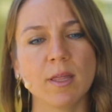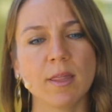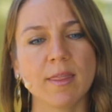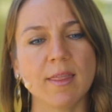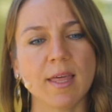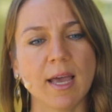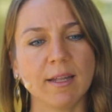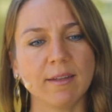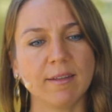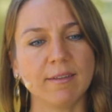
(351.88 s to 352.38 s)

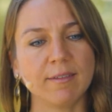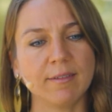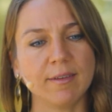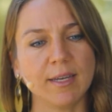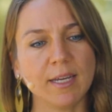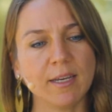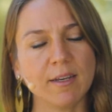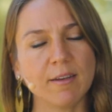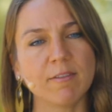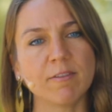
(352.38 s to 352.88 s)
that
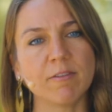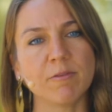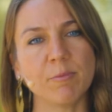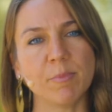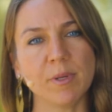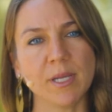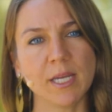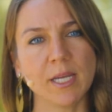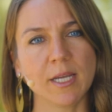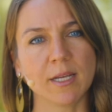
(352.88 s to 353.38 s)
state of
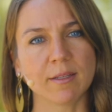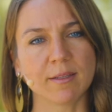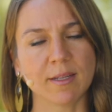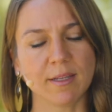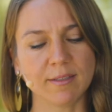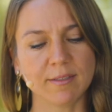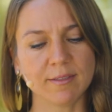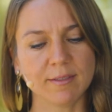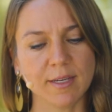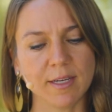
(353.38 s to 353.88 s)
being,
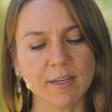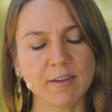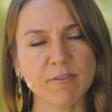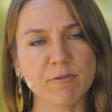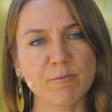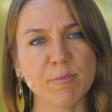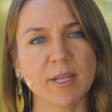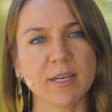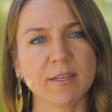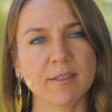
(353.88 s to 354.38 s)
that state of
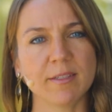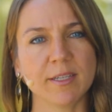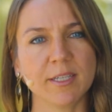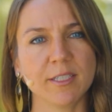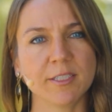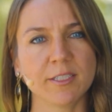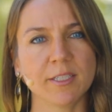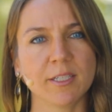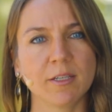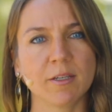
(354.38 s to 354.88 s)

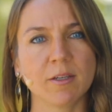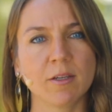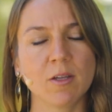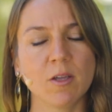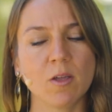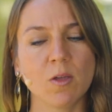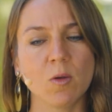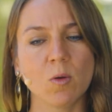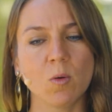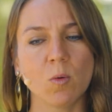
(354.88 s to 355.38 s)
meditation,
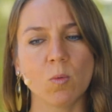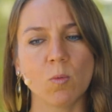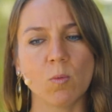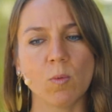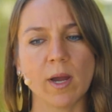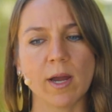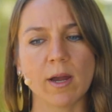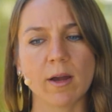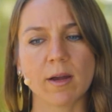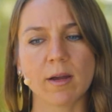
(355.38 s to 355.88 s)

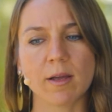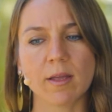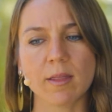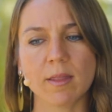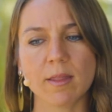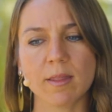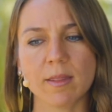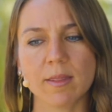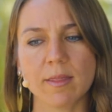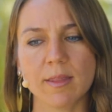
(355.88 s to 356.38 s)
where
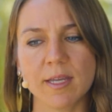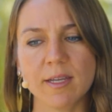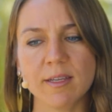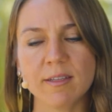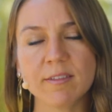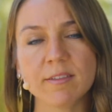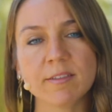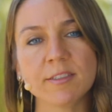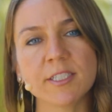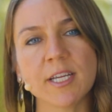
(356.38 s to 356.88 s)

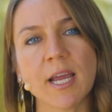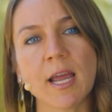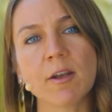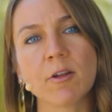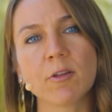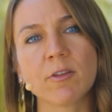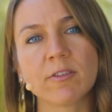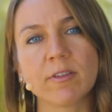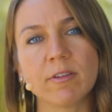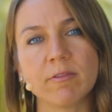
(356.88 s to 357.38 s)
these
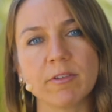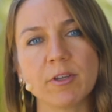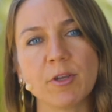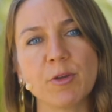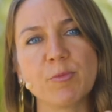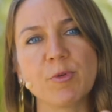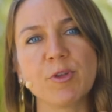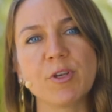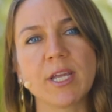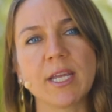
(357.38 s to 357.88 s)
channels of
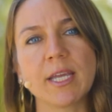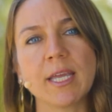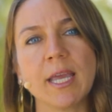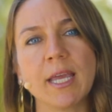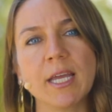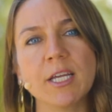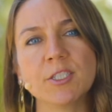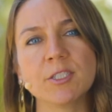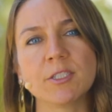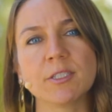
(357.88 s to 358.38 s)

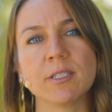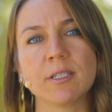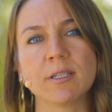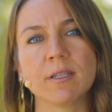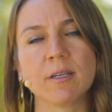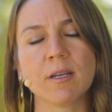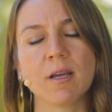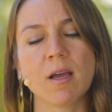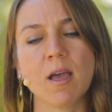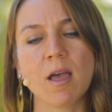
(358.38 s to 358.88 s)

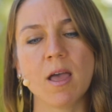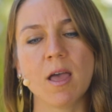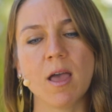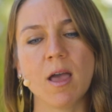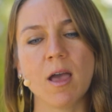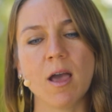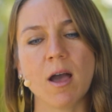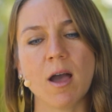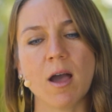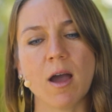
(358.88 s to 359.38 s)
communication
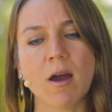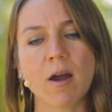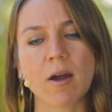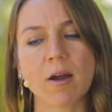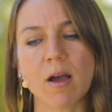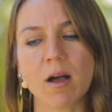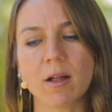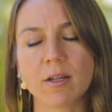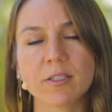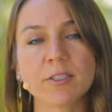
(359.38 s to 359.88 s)

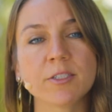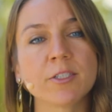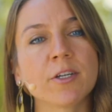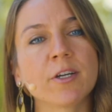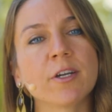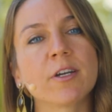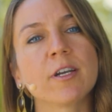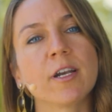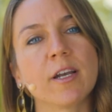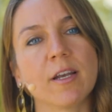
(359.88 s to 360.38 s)
are
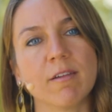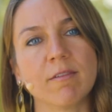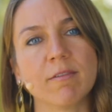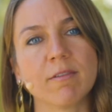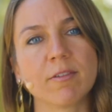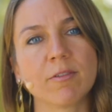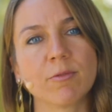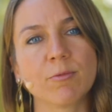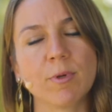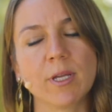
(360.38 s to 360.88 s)

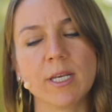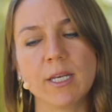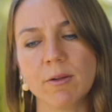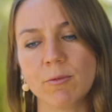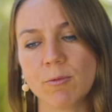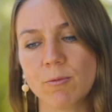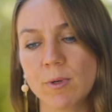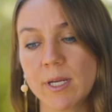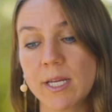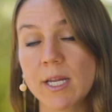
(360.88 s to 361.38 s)
alternatives.
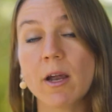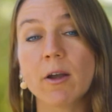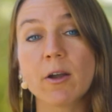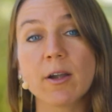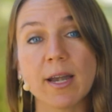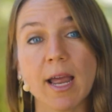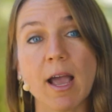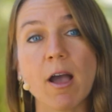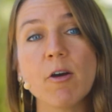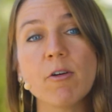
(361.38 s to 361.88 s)
We are
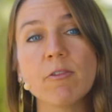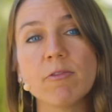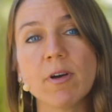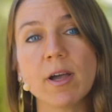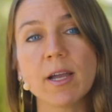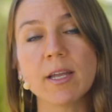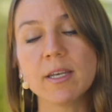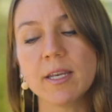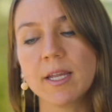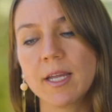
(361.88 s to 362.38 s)
now
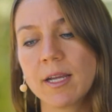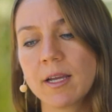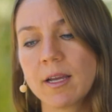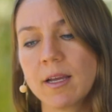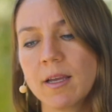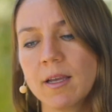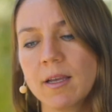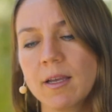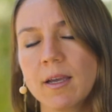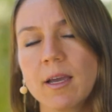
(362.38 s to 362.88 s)
finding
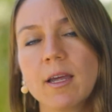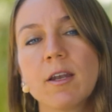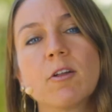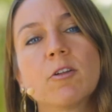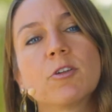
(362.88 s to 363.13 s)
an